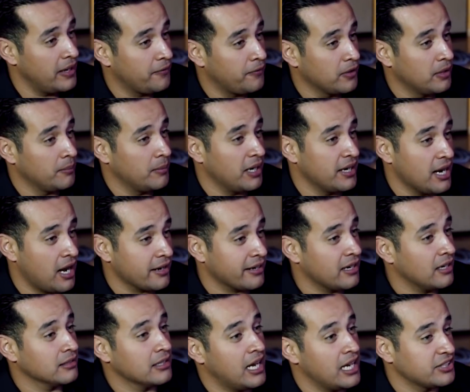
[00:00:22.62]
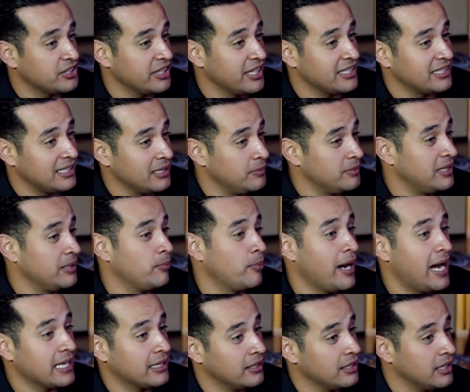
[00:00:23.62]
from a knockout loss against Timothy
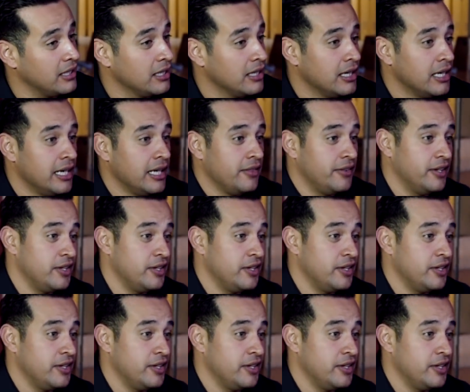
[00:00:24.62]
Bradley, then